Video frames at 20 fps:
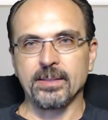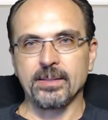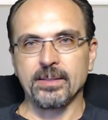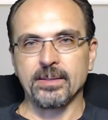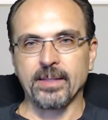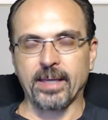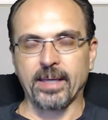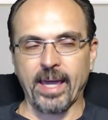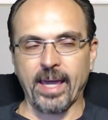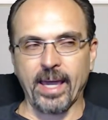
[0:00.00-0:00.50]
the
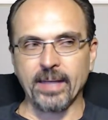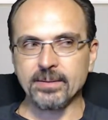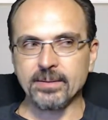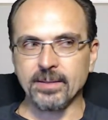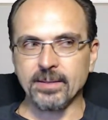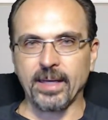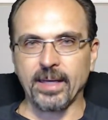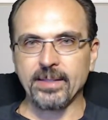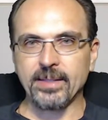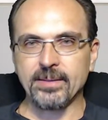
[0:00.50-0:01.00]

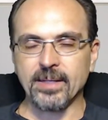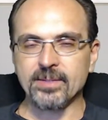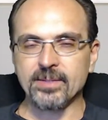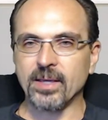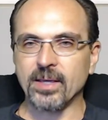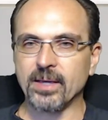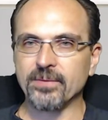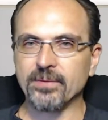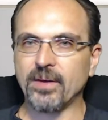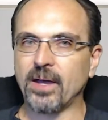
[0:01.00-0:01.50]
candlelight, doesn't
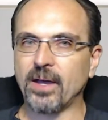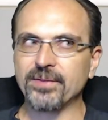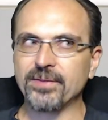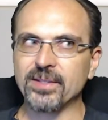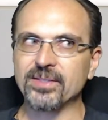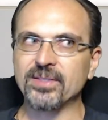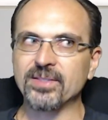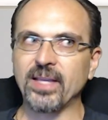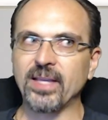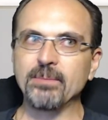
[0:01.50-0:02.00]
give off the
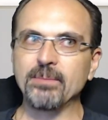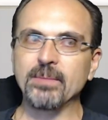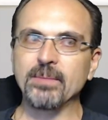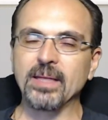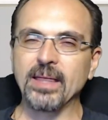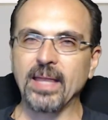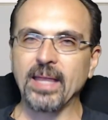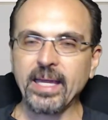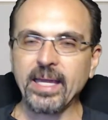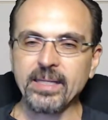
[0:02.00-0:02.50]
same
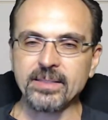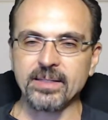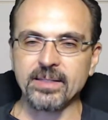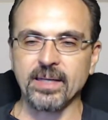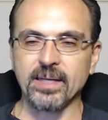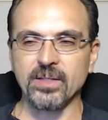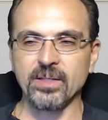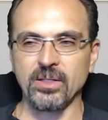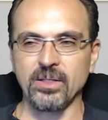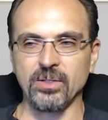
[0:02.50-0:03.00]
light
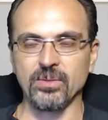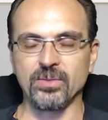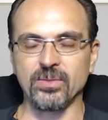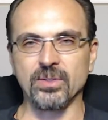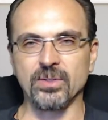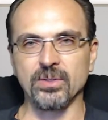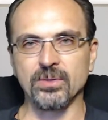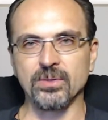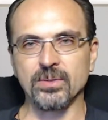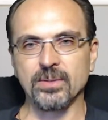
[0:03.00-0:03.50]
as it used to.